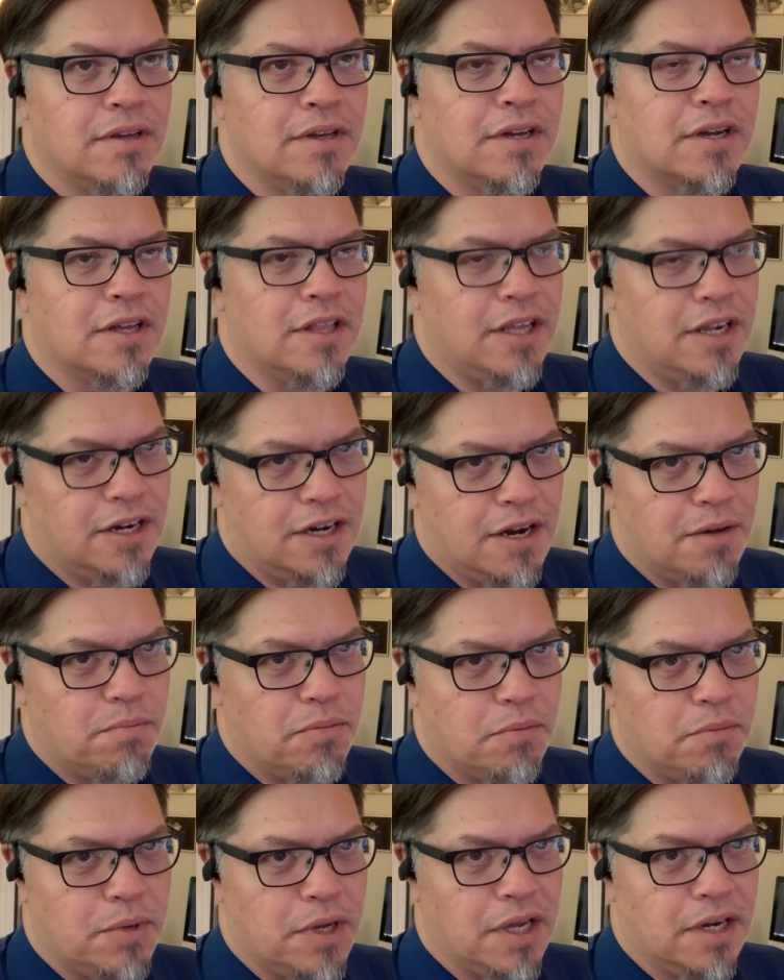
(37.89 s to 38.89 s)
clean it up
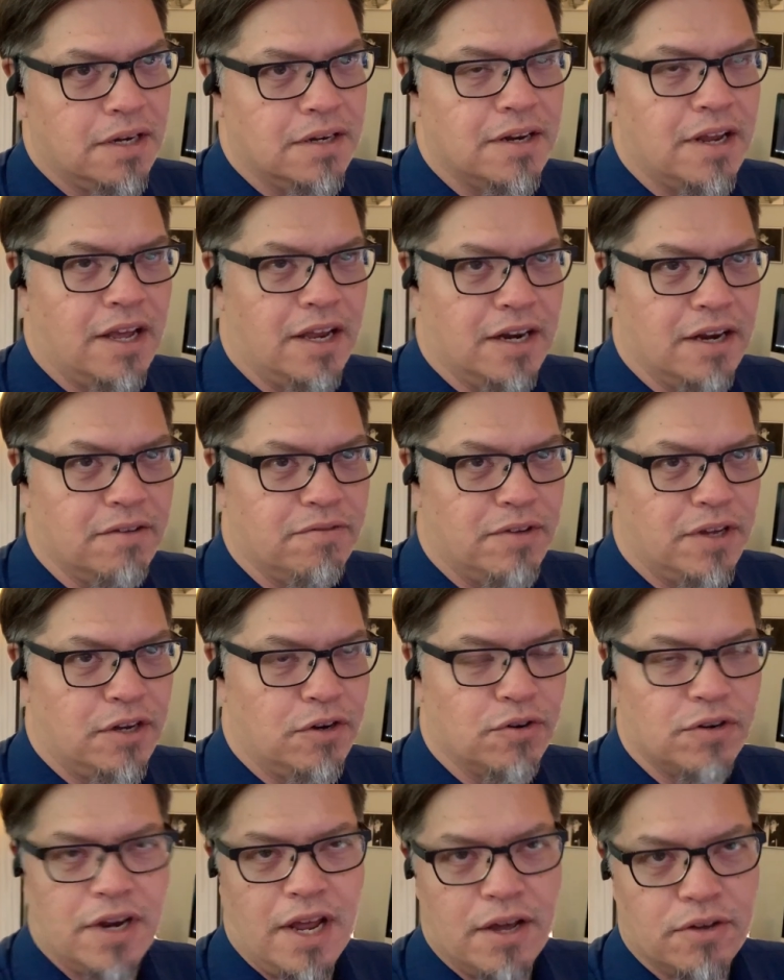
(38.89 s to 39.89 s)
a bit, and I
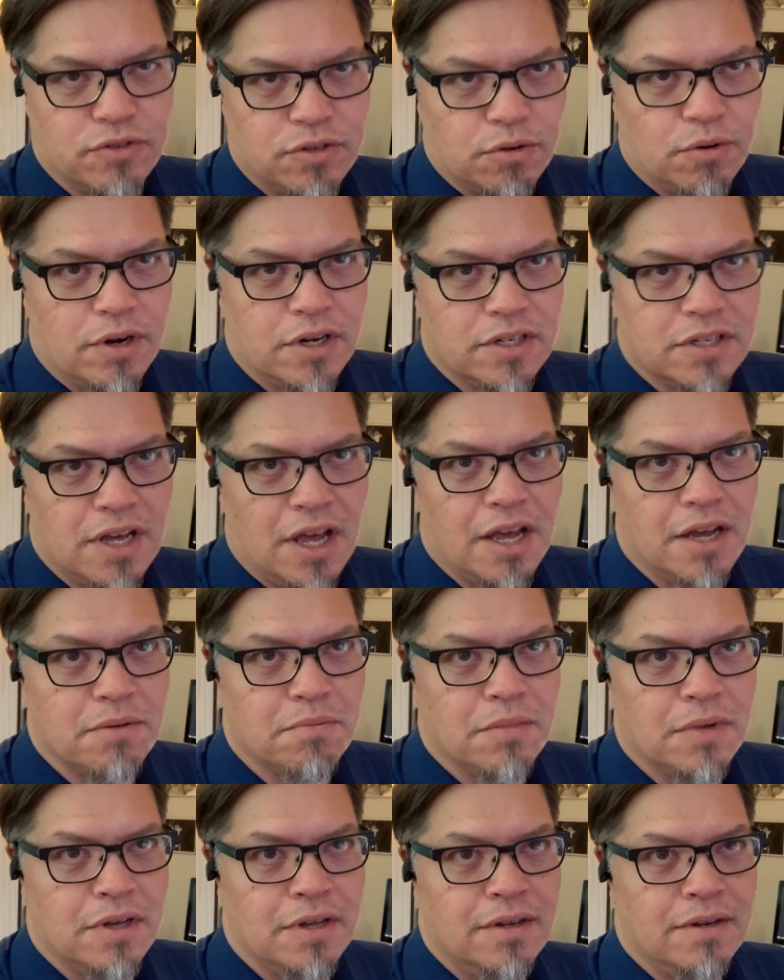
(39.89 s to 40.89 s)
figured now's a great time
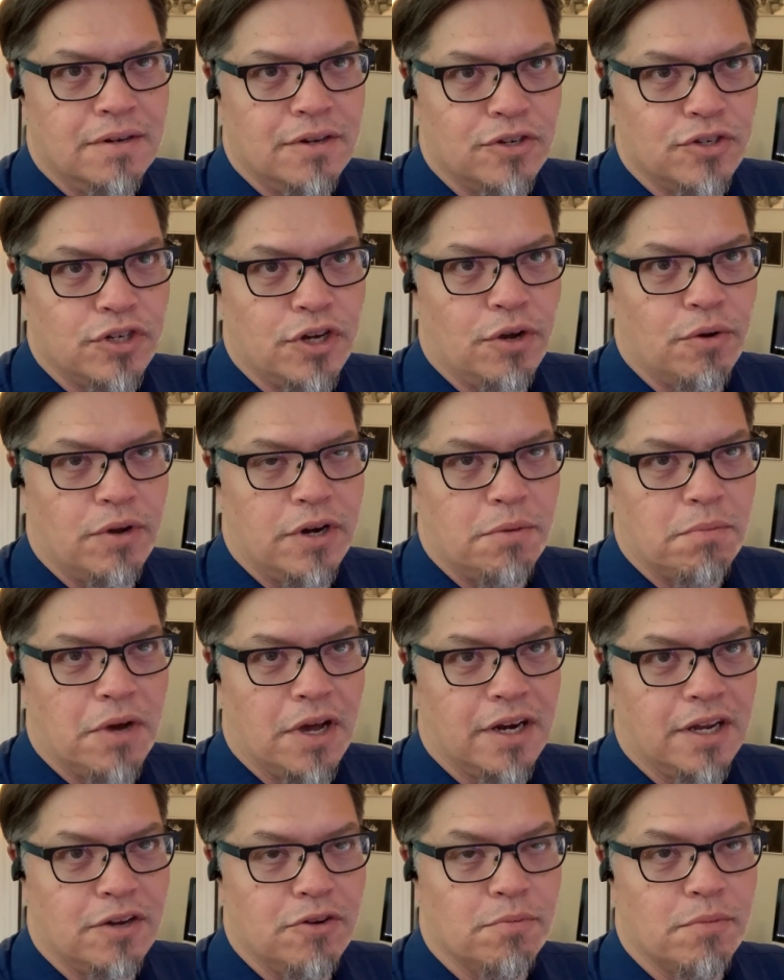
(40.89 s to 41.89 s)
to show
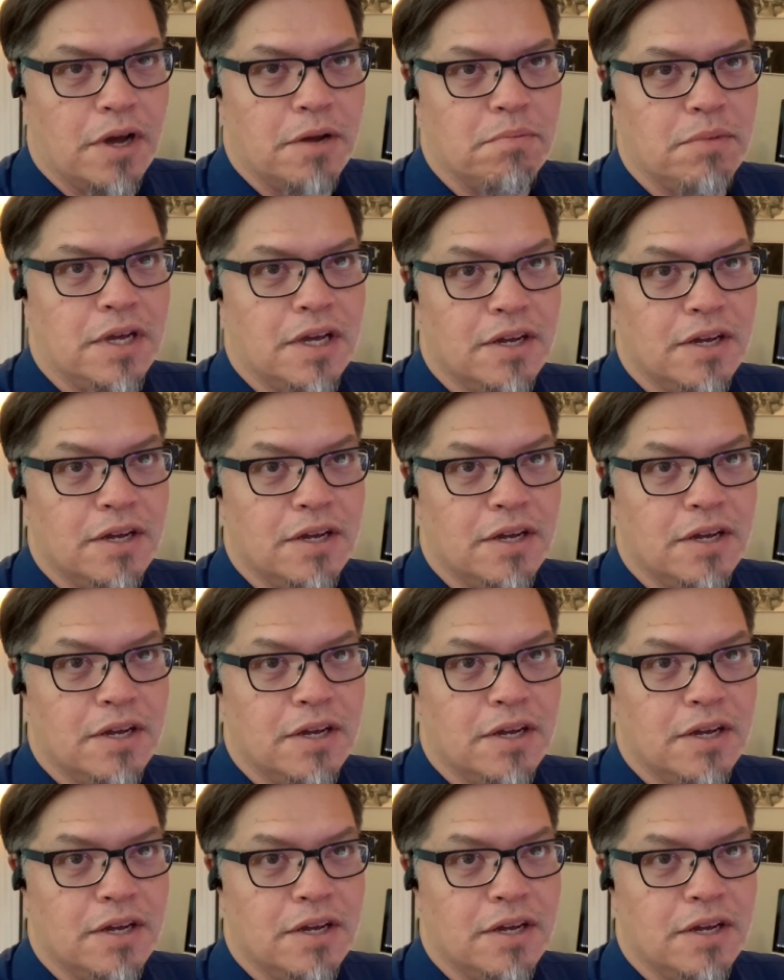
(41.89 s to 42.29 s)
anybody who might be